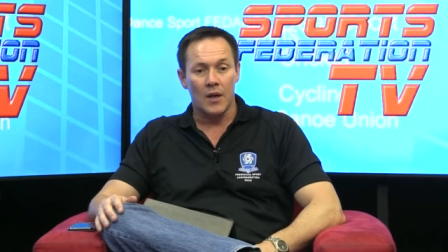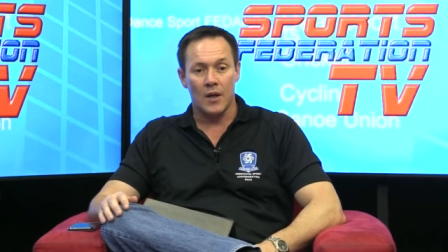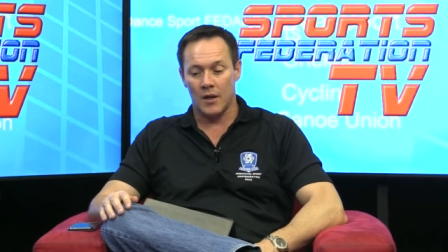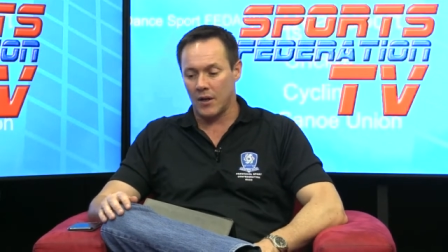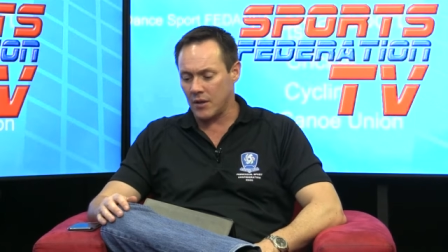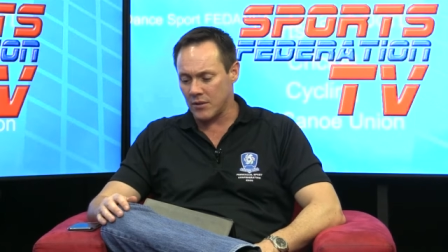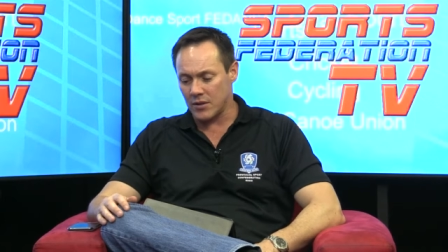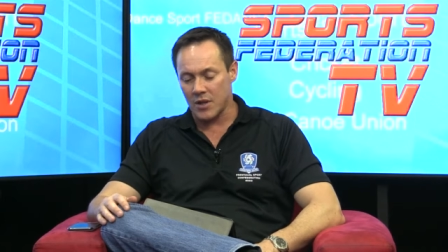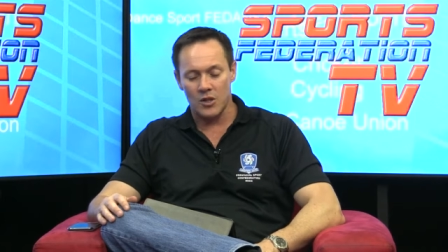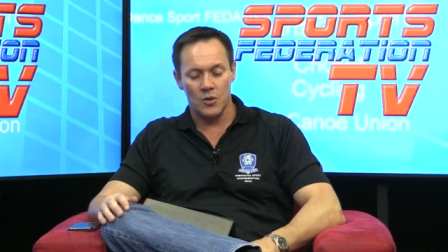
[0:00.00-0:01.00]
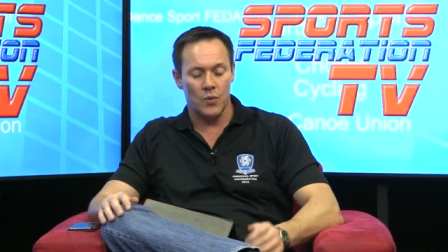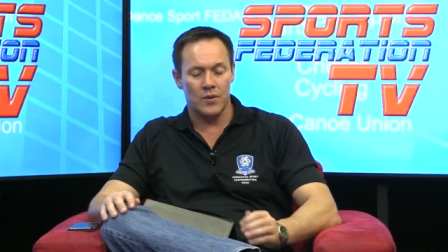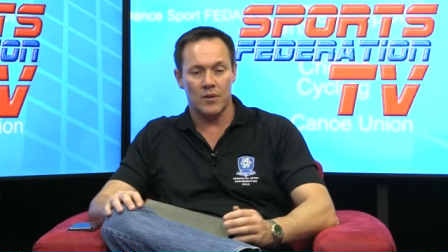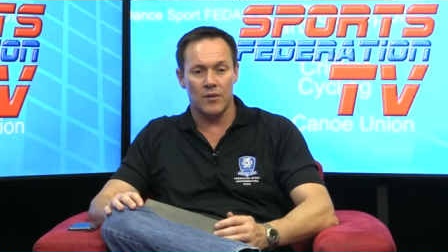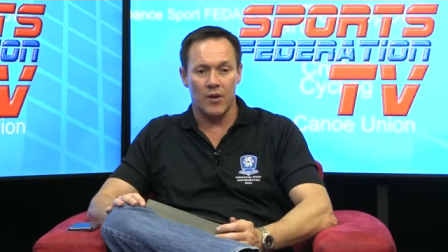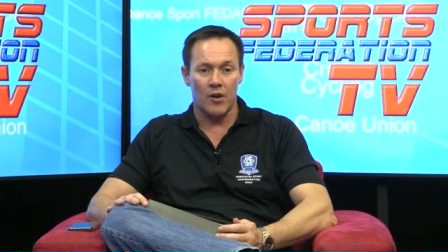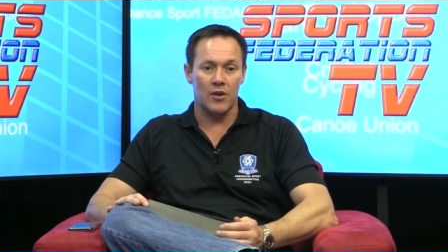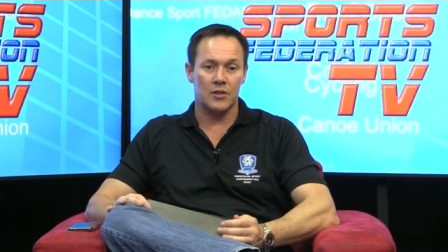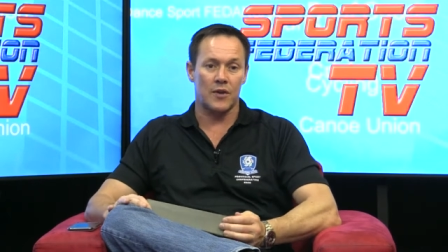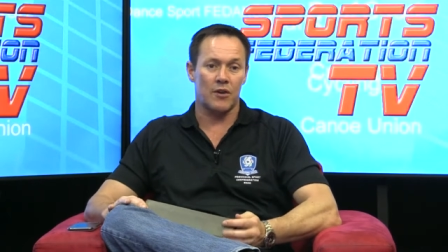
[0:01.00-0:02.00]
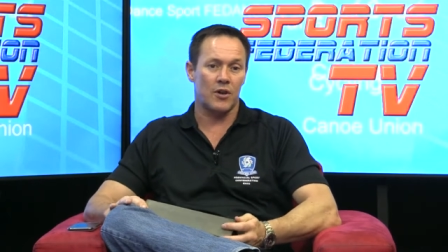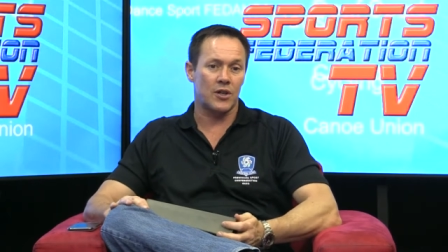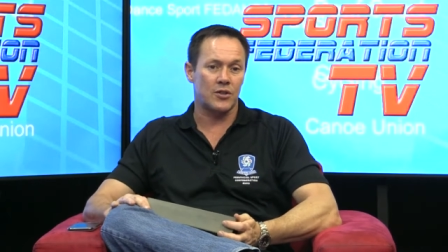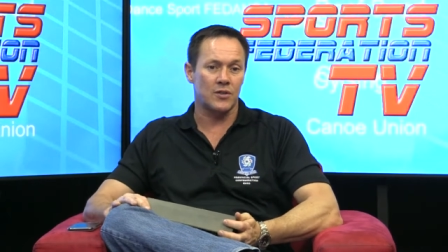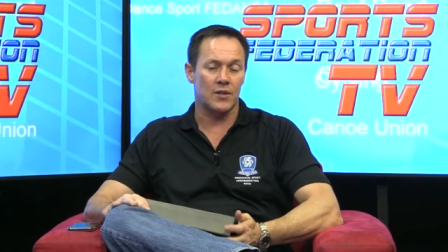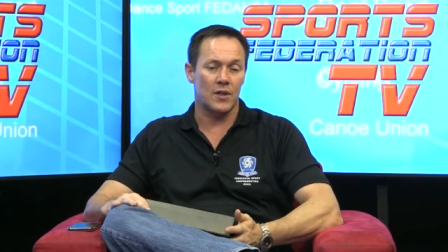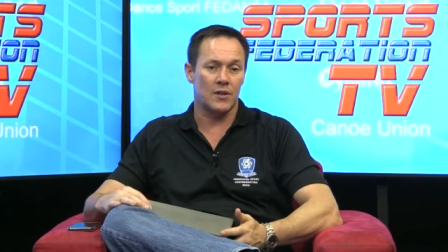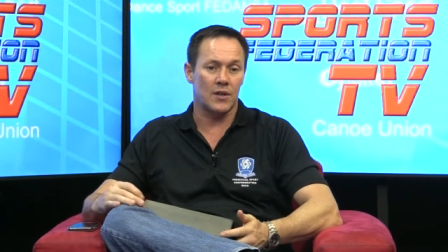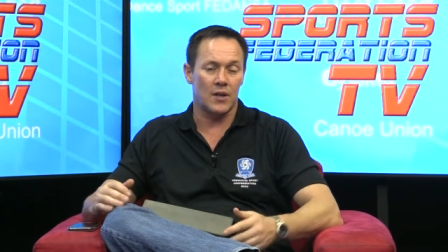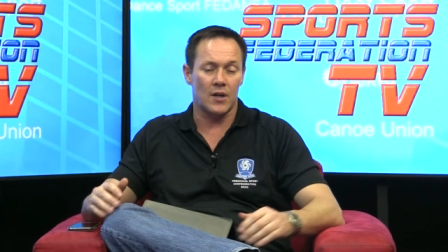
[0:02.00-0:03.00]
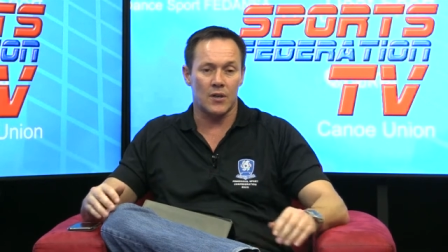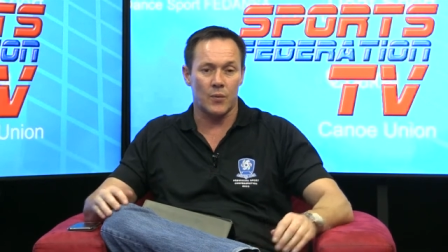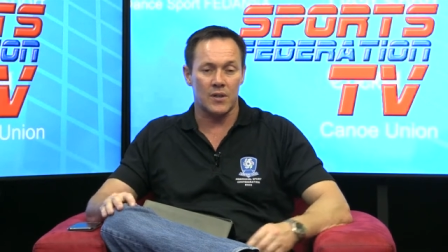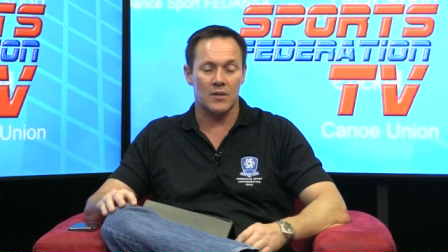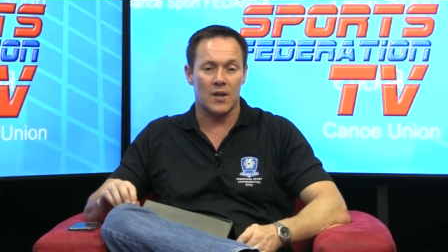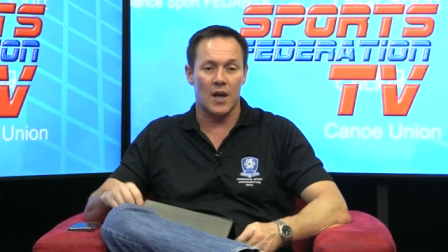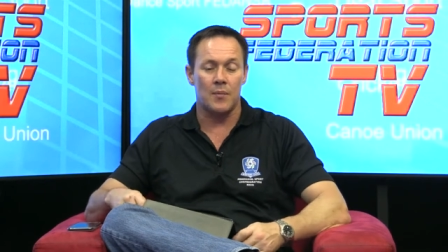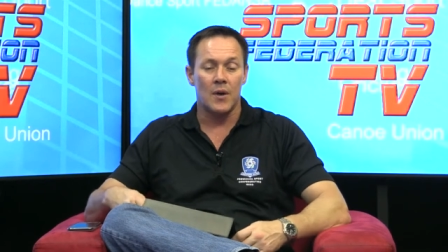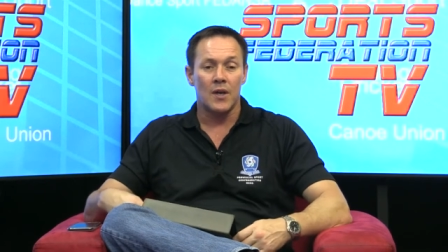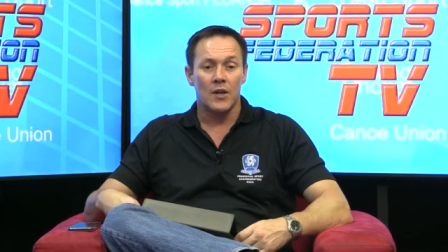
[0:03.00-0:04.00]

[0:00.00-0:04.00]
uh, discussion with the various federations in uh, the Western Cape.